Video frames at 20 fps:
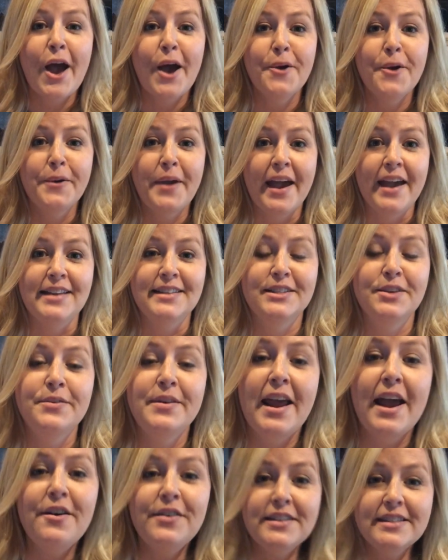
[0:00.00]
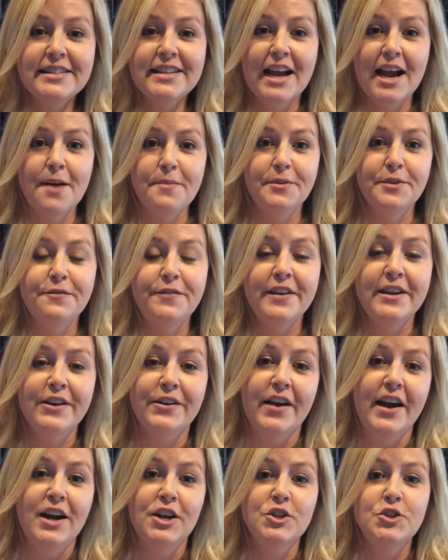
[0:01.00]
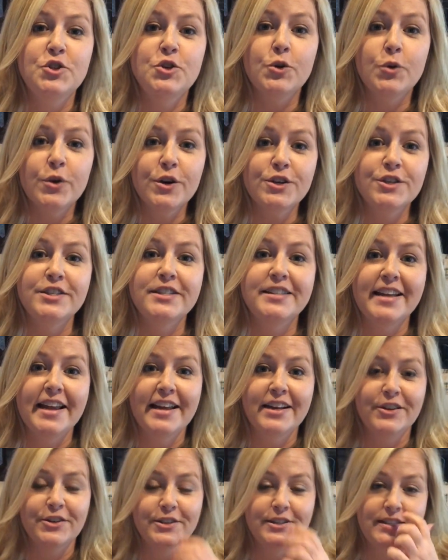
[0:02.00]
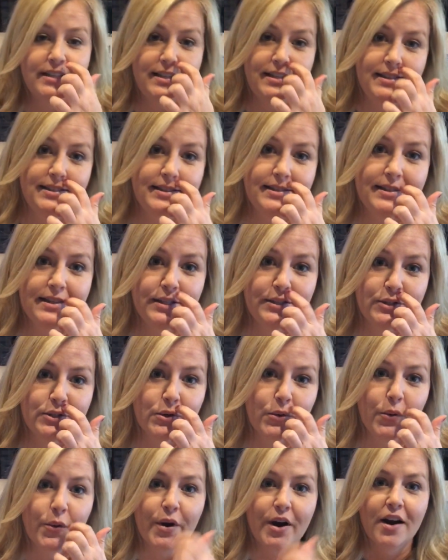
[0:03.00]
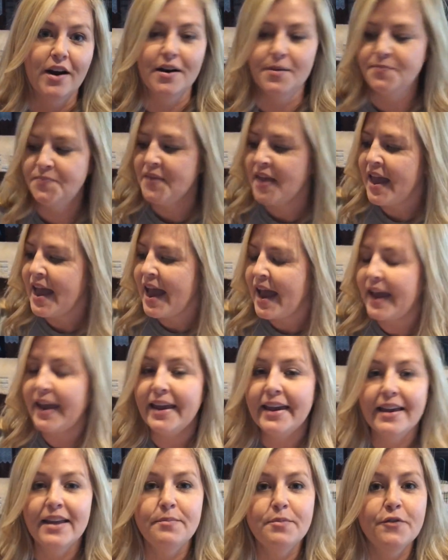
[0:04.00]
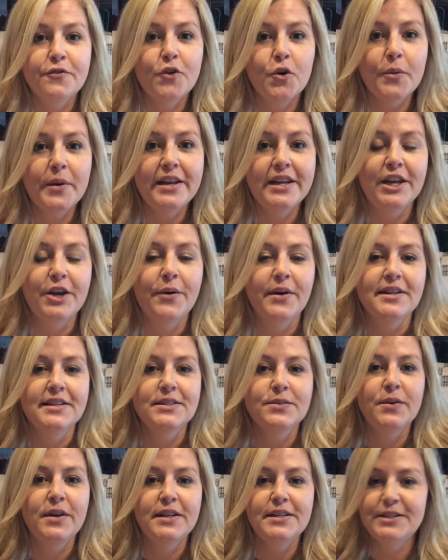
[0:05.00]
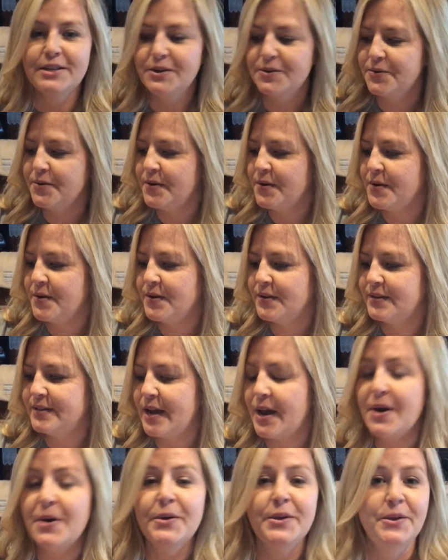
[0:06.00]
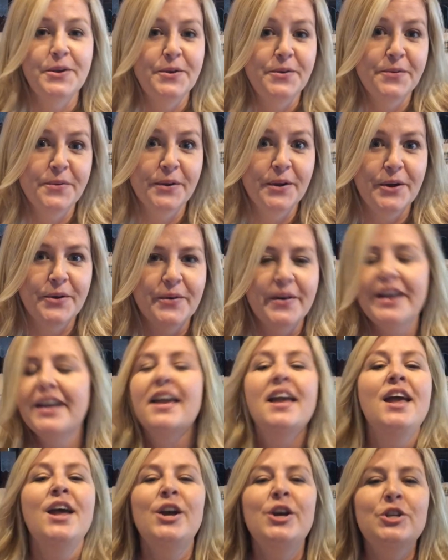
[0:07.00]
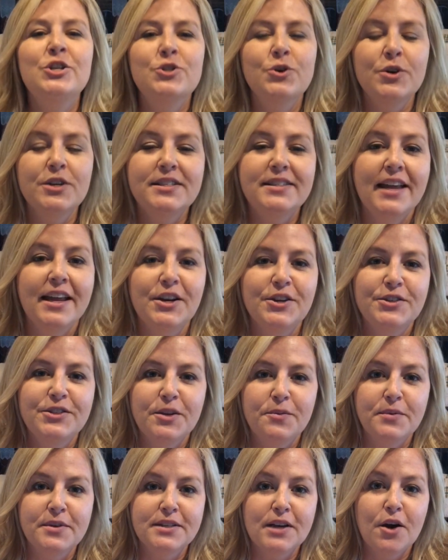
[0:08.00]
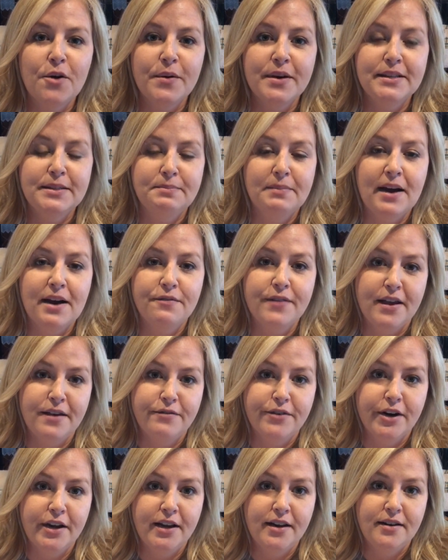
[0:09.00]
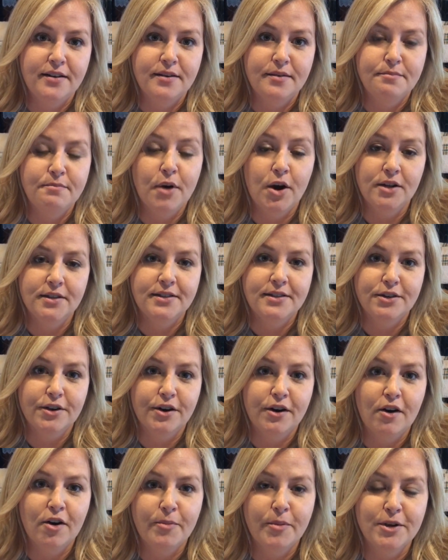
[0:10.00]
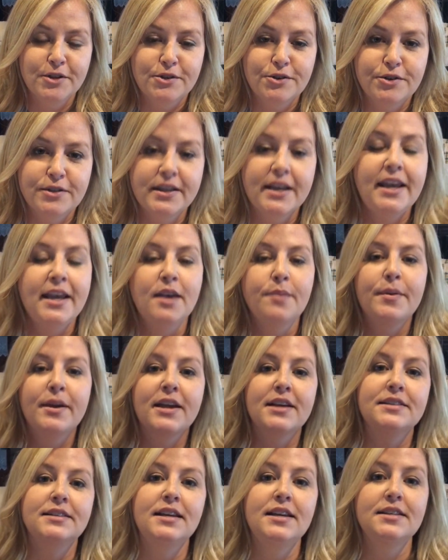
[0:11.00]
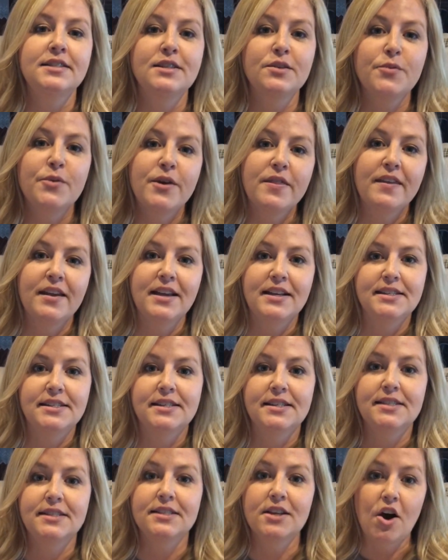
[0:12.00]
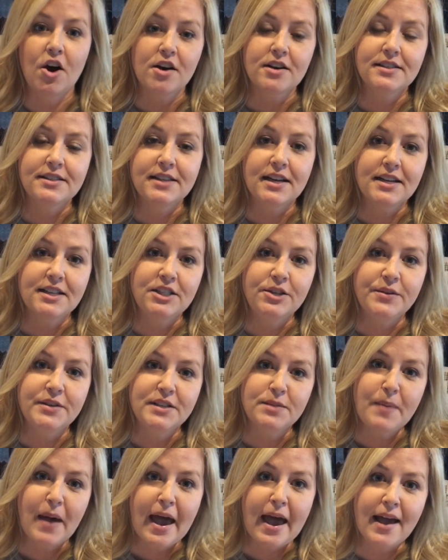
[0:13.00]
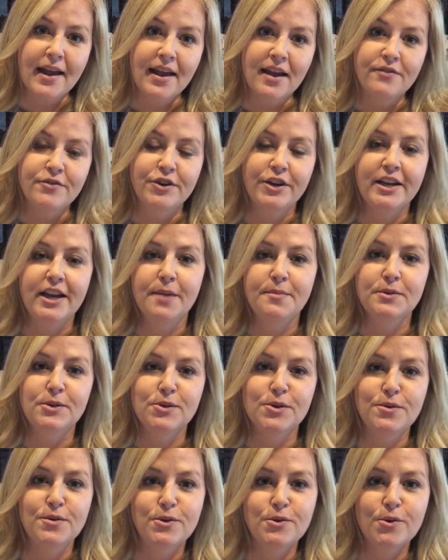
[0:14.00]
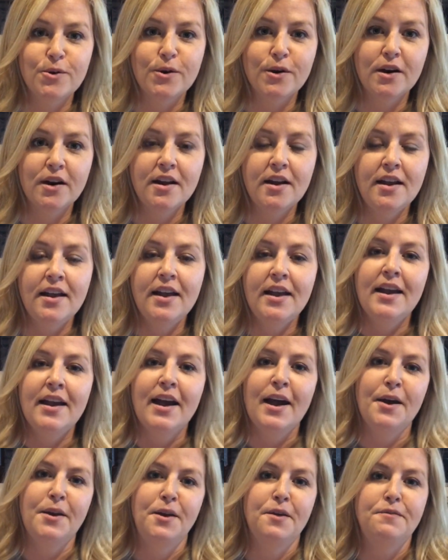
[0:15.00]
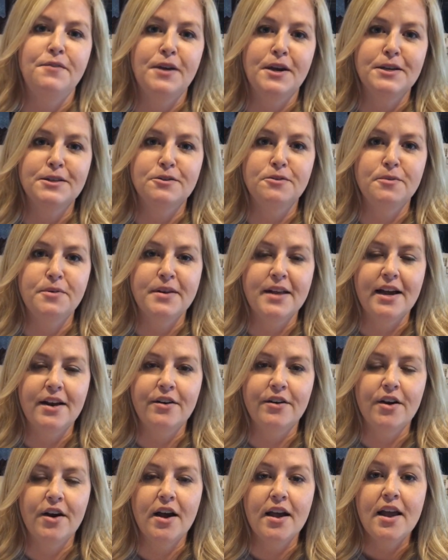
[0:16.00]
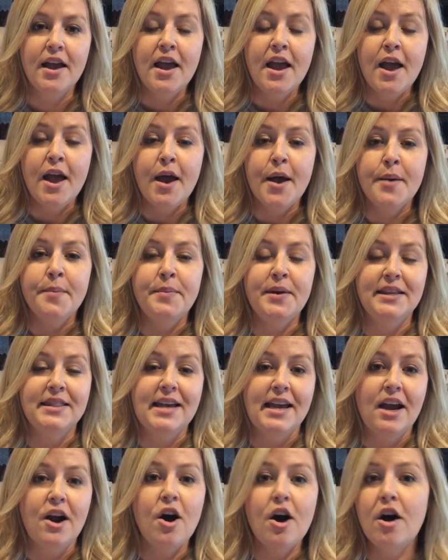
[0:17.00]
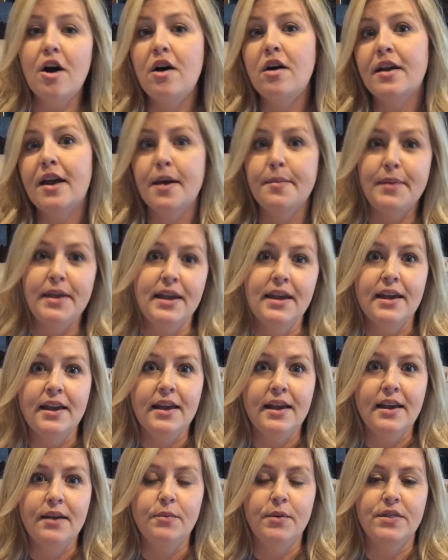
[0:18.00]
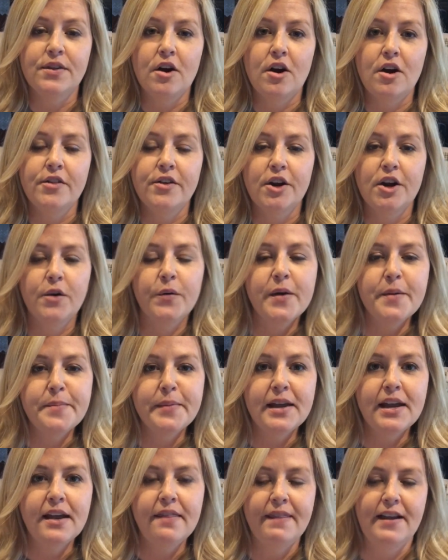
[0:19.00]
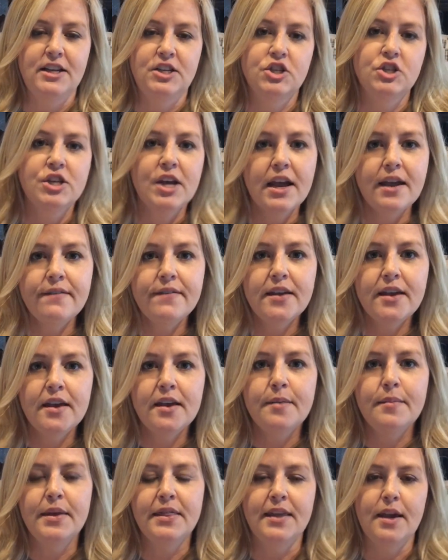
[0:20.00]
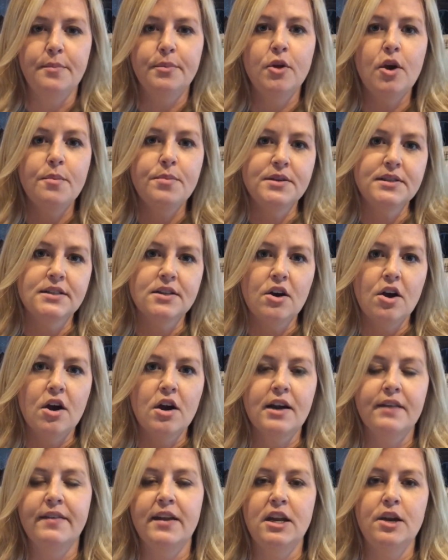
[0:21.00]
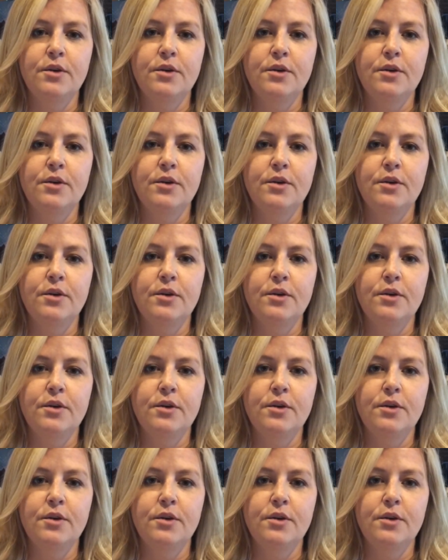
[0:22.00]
Okay, so now it's time to figure out George Sanderson's score. And before we do, I just wanted to tell you really quick, George Sanderson was always my favorite monster on Monsters, Inc. because he's the one that gets the sock stuck to his back after he comes through the door. I don't know if you guys remember that or not, but they all come in with all their equipment and they shave him and they blow up the sock and they